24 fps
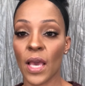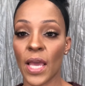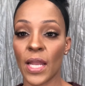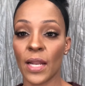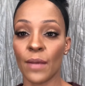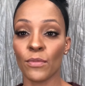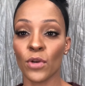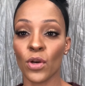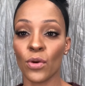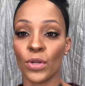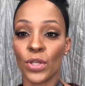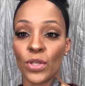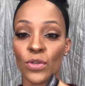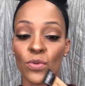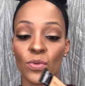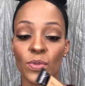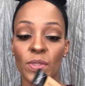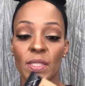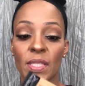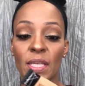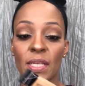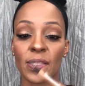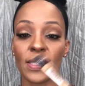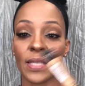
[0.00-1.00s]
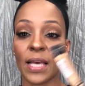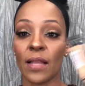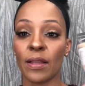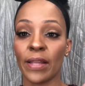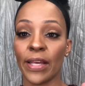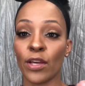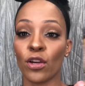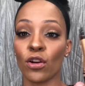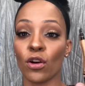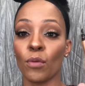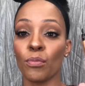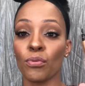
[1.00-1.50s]
And I'm going to use this
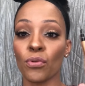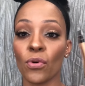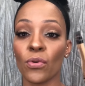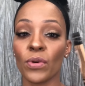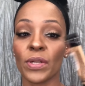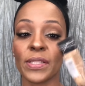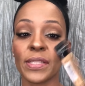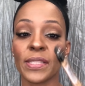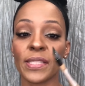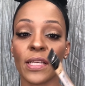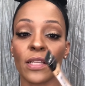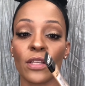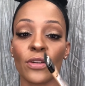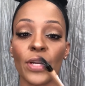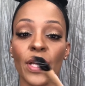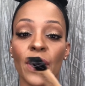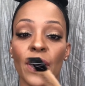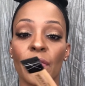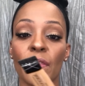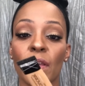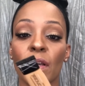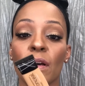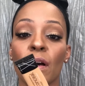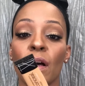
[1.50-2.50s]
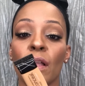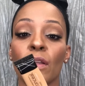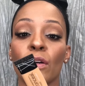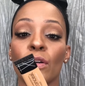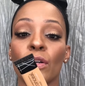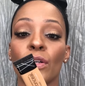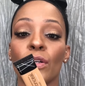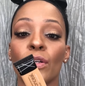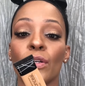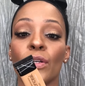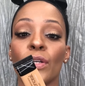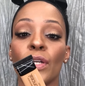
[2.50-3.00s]
LA Girl Pro Concealer in the
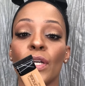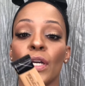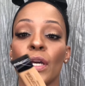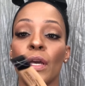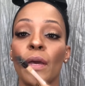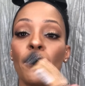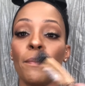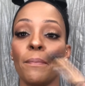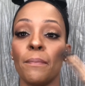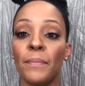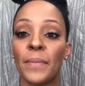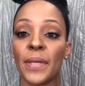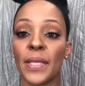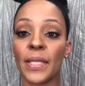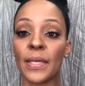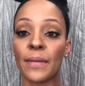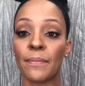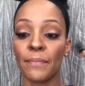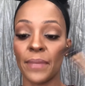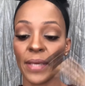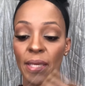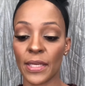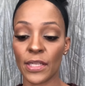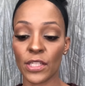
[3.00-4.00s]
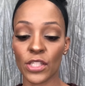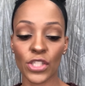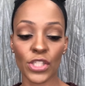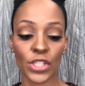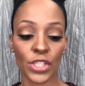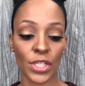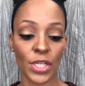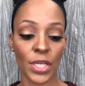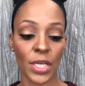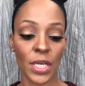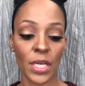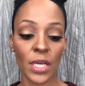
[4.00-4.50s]
color medium beige.